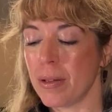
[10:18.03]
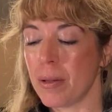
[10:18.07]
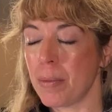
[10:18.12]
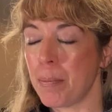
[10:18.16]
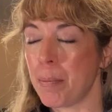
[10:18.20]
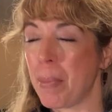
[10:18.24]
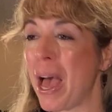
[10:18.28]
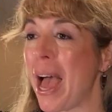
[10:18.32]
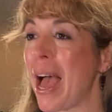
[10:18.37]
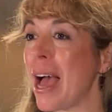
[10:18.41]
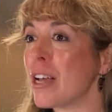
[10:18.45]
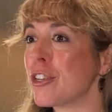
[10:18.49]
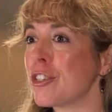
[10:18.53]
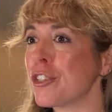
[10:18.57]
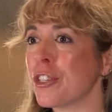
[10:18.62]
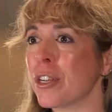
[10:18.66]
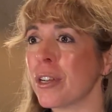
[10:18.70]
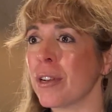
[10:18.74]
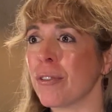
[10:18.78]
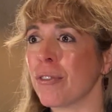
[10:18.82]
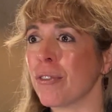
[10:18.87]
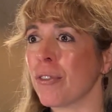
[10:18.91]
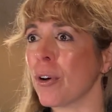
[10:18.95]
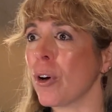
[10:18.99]

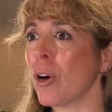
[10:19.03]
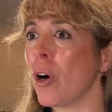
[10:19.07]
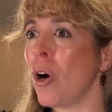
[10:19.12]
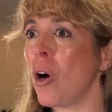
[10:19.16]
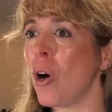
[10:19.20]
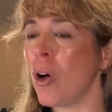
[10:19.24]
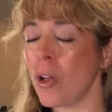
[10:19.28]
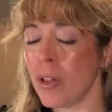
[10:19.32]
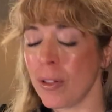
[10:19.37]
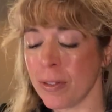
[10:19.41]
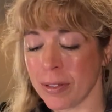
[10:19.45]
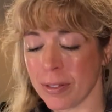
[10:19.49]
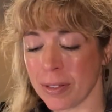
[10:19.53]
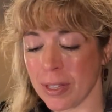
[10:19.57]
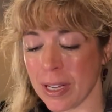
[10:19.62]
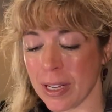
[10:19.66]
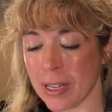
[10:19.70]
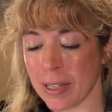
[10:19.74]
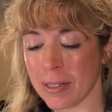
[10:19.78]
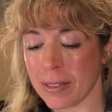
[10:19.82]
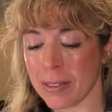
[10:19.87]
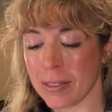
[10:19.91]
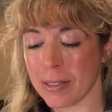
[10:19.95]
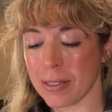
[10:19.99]
passion for all
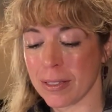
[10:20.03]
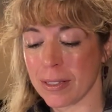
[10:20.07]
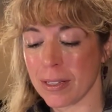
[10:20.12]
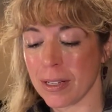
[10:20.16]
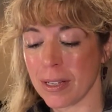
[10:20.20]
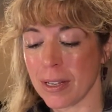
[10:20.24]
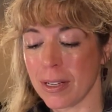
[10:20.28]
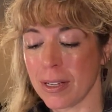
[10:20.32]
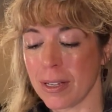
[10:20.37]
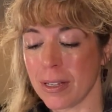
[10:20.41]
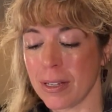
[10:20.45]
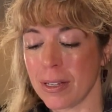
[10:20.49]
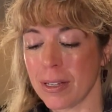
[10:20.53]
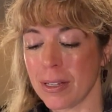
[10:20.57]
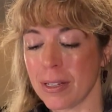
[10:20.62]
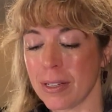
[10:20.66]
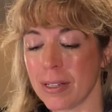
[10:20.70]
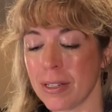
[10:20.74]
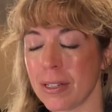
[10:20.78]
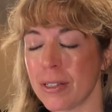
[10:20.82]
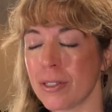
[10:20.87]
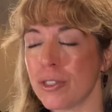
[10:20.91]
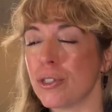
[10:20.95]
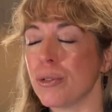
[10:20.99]
things,
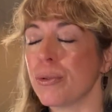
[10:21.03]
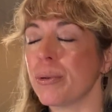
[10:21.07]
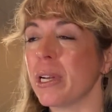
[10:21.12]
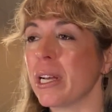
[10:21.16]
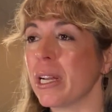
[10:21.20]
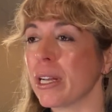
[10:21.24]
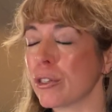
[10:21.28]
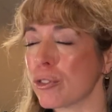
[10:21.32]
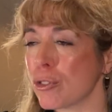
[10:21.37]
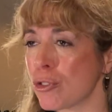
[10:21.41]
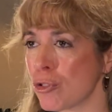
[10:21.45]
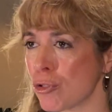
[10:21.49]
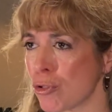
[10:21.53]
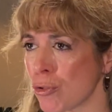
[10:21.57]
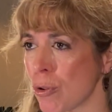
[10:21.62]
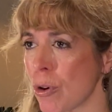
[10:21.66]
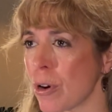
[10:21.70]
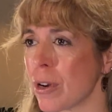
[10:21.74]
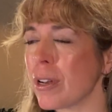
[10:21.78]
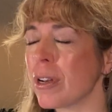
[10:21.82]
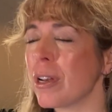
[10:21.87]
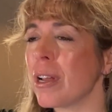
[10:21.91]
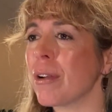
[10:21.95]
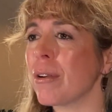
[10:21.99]
to an
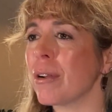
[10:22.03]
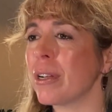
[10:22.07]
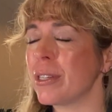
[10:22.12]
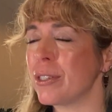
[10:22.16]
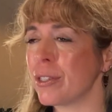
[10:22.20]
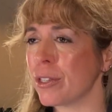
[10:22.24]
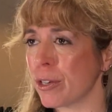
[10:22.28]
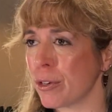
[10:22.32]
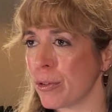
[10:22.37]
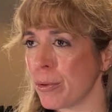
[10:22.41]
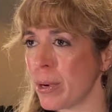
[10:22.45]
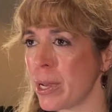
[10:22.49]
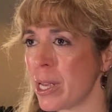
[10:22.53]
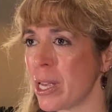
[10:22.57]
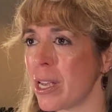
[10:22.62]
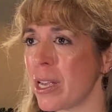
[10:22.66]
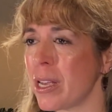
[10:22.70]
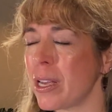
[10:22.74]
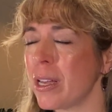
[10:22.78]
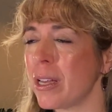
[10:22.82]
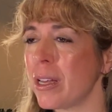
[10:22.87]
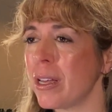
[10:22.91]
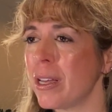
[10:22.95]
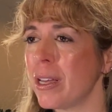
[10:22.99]
extraordinary
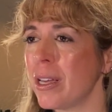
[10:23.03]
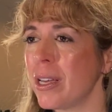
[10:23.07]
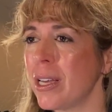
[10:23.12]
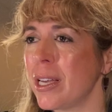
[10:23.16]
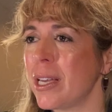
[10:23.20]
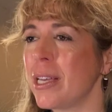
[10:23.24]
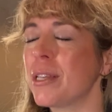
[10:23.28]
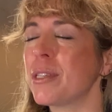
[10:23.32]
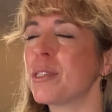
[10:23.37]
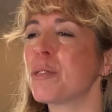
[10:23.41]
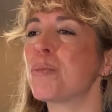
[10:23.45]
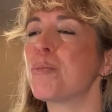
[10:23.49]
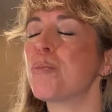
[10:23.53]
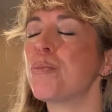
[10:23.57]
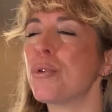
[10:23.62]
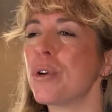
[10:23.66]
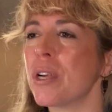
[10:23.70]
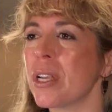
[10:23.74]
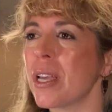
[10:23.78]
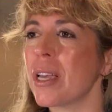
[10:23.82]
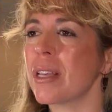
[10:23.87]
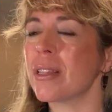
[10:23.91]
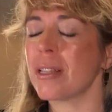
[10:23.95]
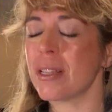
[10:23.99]
degree. He is
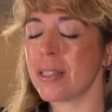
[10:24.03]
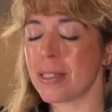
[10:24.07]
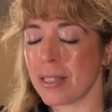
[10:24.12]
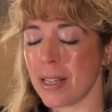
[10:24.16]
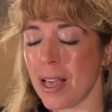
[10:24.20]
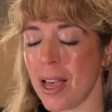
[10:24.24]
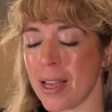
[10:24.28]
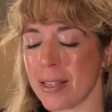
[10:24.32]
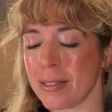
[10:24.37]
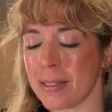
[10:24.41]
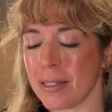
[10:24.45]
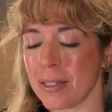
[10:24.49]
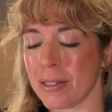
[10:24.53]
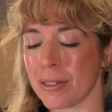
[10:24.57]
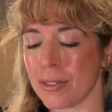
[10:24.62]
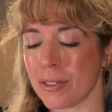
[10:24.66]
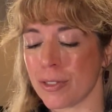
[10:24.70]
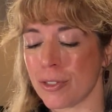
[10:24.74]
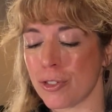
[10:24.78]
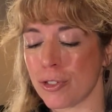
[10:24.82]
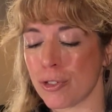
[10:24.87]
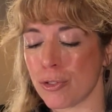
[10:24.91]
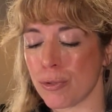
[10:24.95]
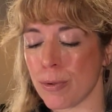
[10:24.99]
bringing this essence
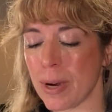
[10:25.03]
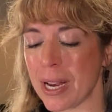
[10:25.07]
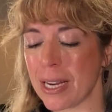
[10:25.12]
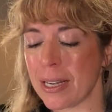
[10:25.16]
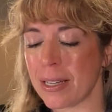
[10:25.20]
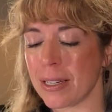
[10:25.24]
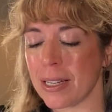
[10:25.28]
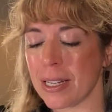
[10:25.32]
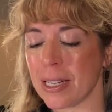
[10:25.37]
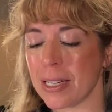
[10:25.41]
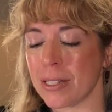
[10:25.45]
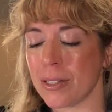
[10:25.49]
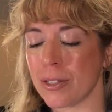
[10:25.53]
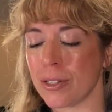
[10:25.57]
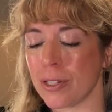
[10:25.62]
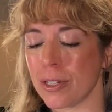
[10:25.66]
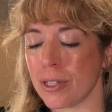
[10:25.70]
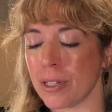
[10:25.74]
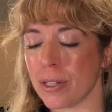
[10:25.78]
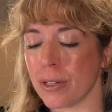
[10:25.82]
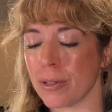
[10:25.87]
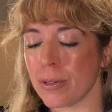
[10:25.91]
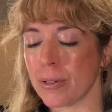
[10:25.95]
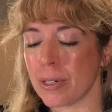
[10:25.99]
straight into
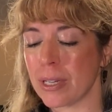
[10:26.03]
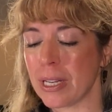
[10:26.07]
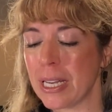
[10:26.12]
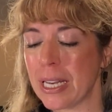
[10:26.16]
you.